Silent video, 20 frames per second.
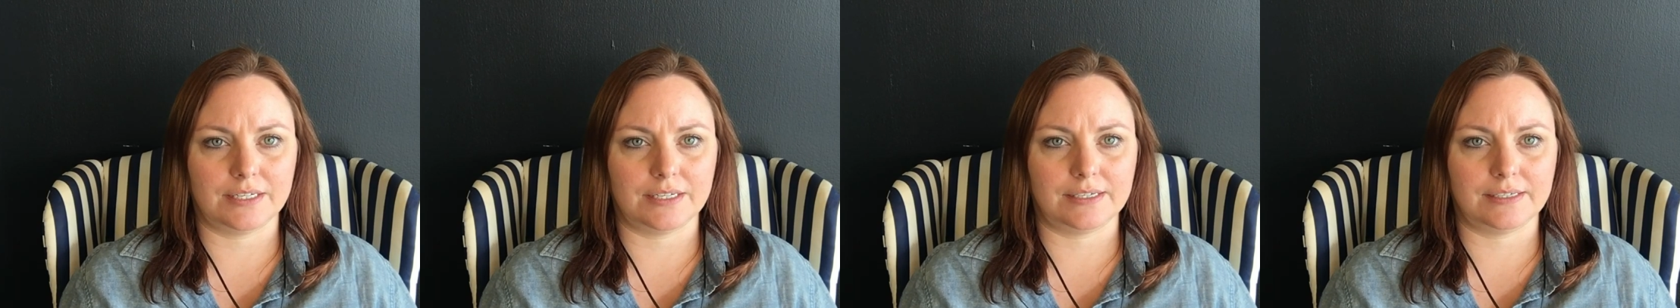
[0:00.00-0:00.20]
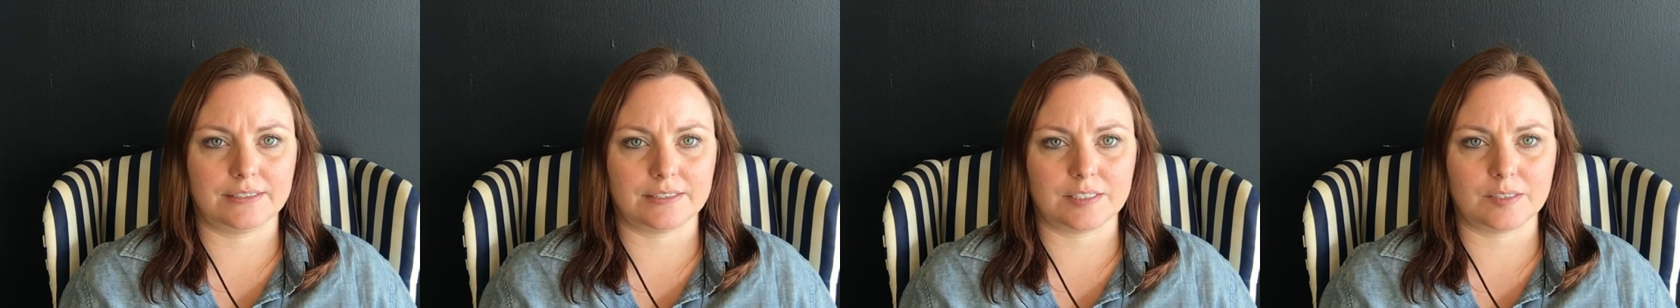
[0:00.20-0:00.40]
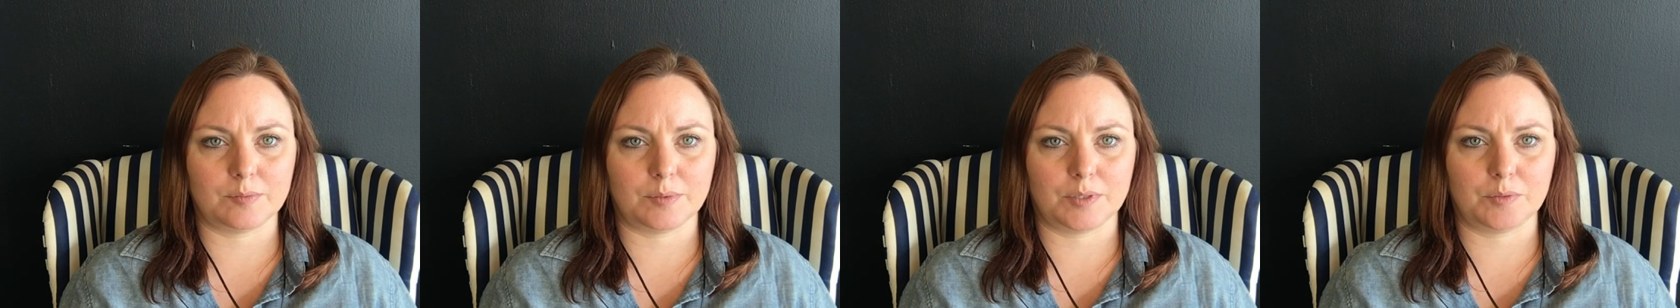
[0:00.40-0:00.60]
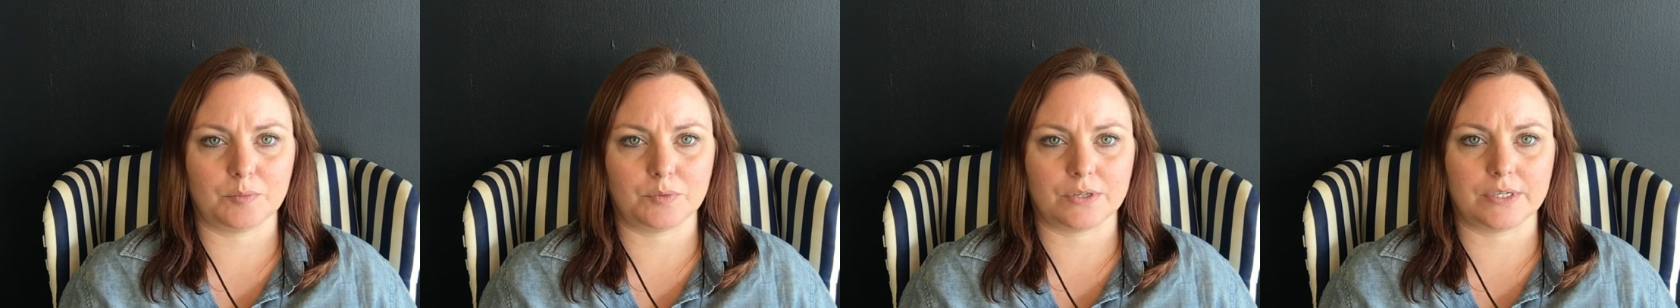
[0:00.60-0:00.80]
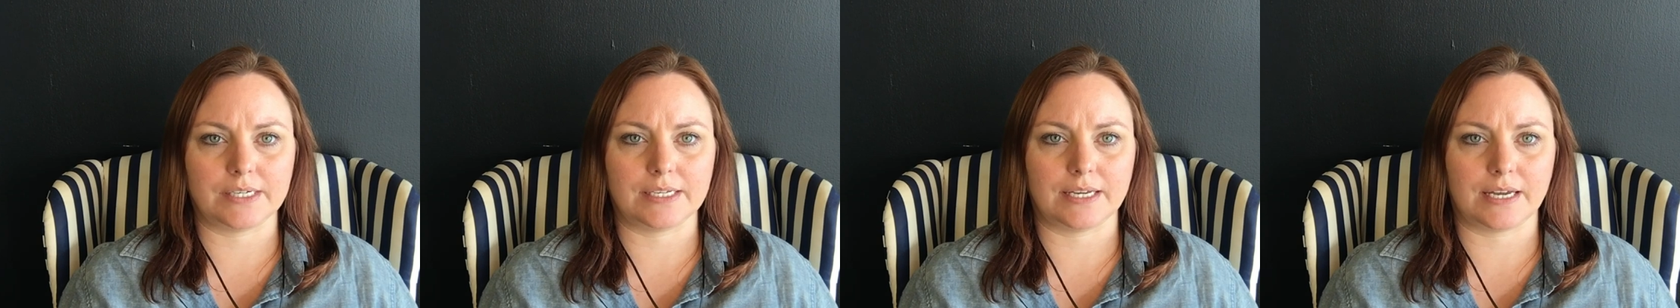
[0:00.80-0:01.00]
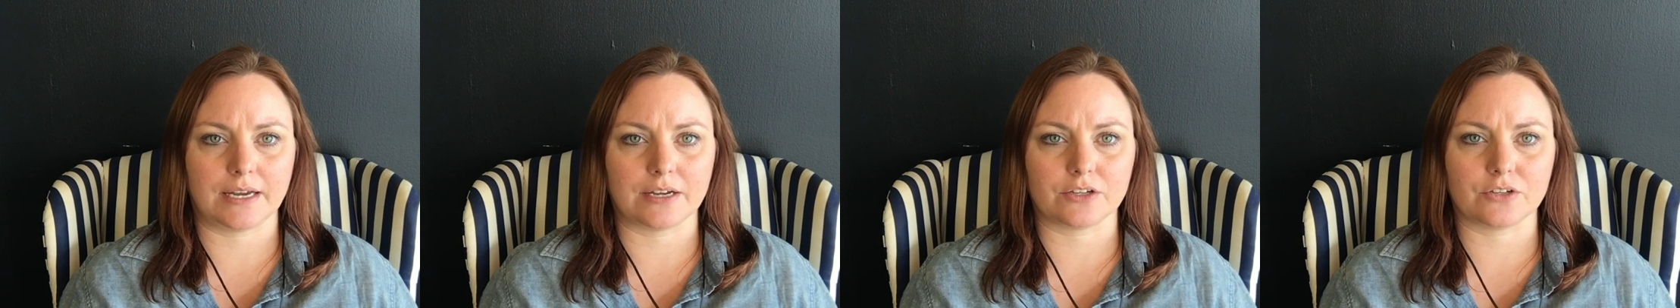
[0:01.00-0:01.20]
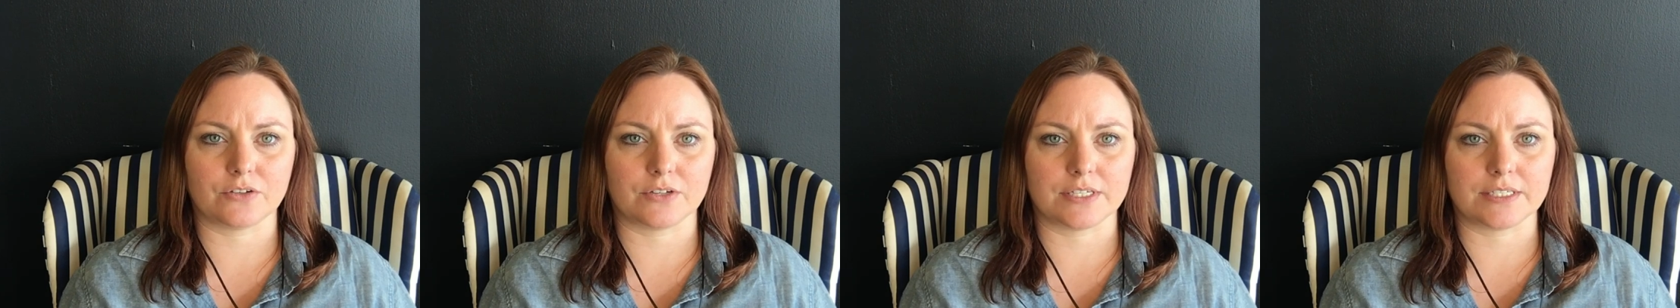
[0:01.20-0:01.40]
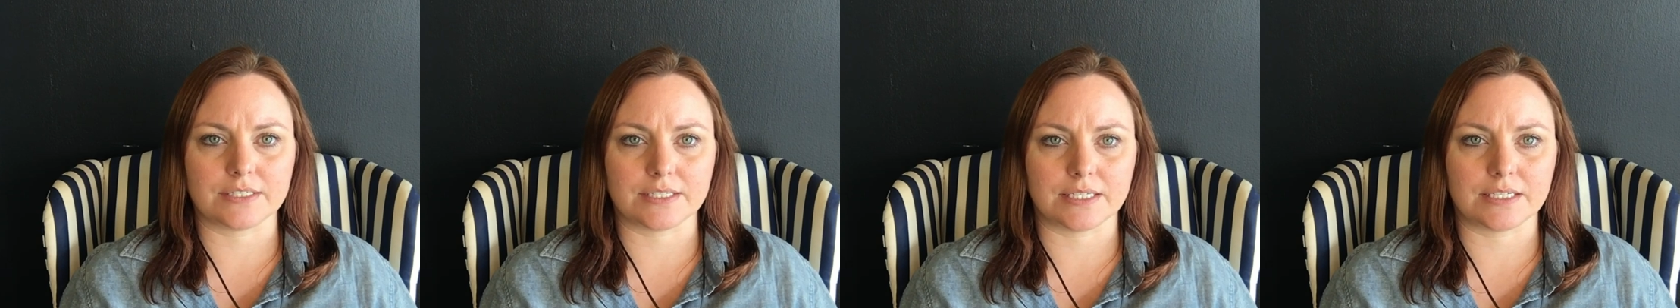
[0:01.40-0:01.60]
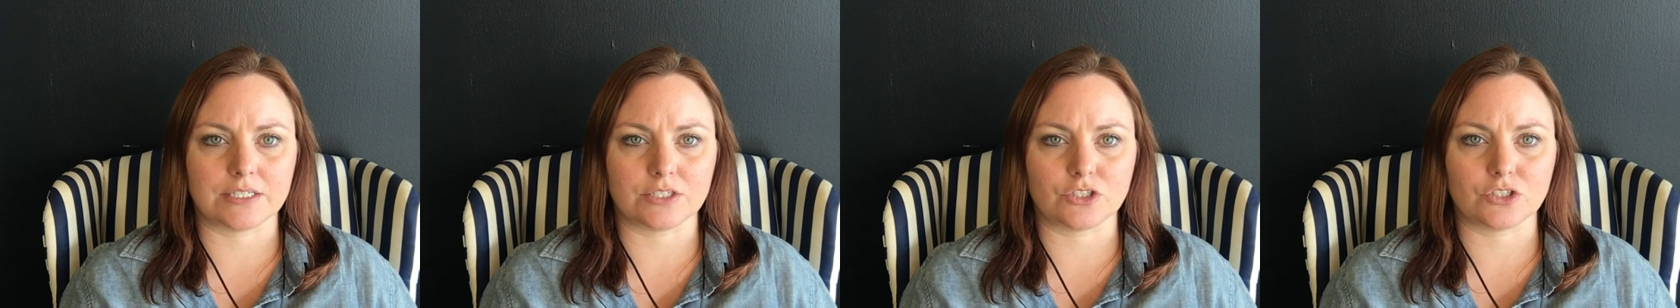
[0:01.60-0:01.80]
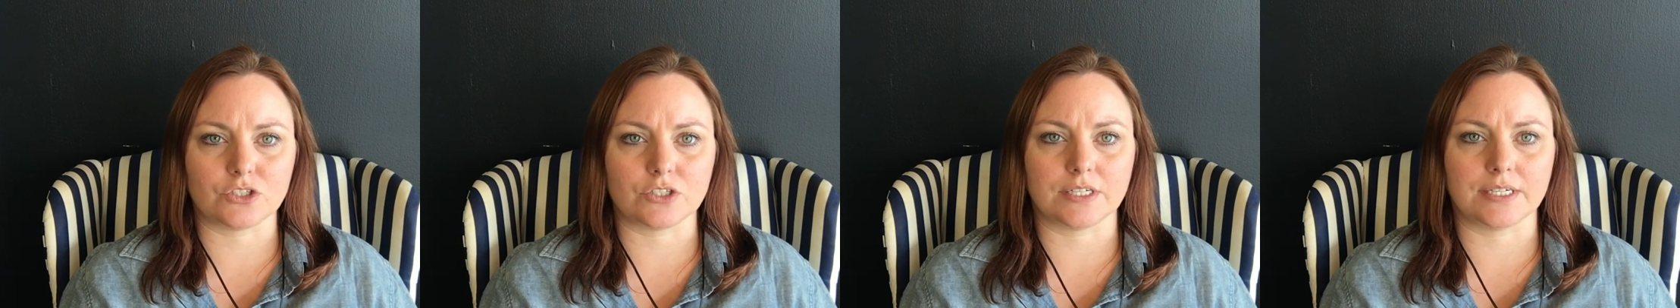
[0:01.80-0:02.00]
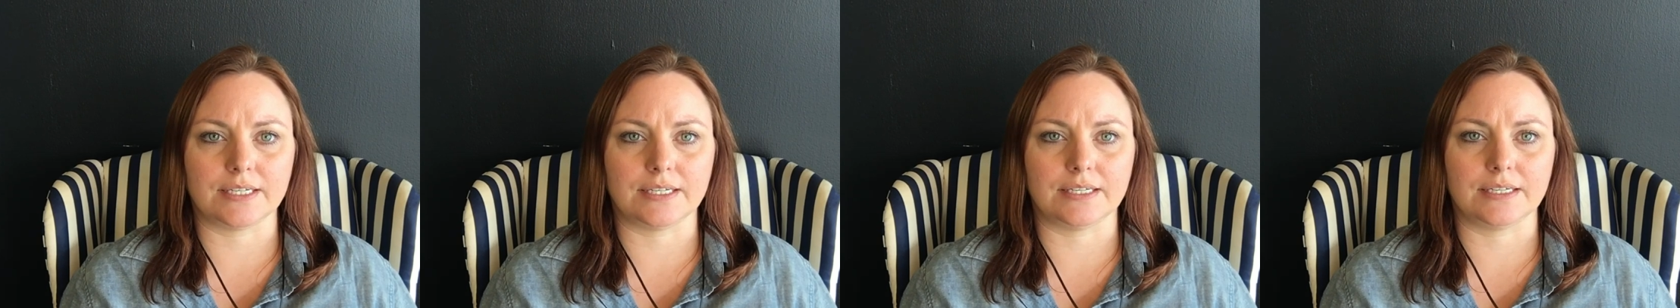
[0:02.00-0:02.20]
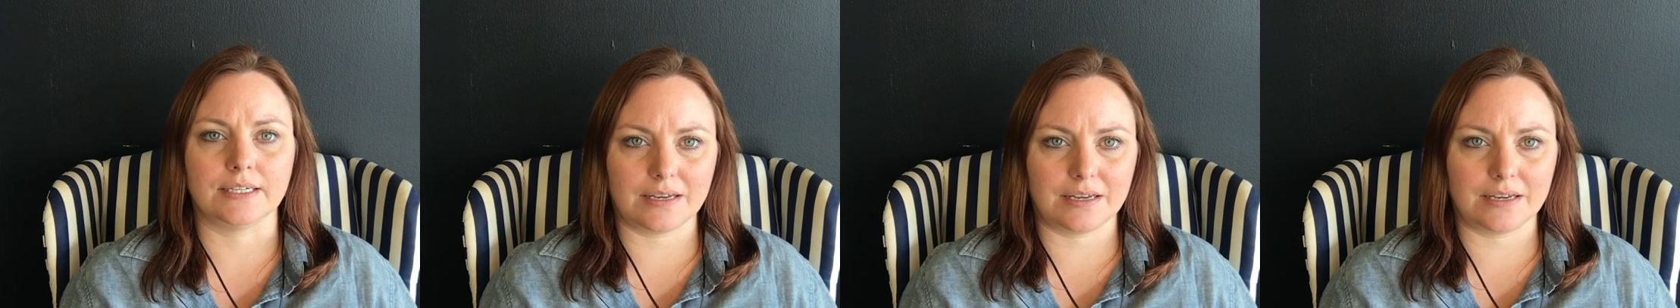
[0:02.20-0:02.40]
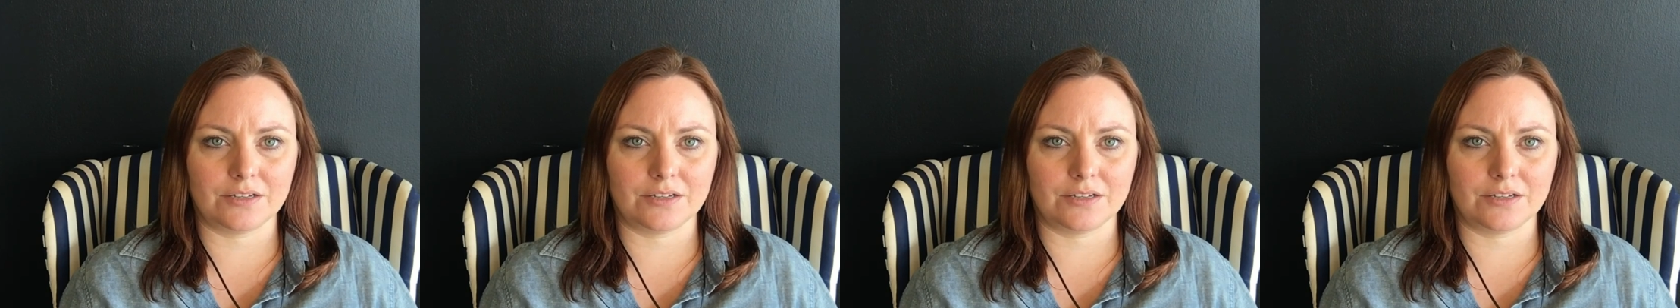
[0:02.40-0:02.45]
it needs to be pretty accurate to history.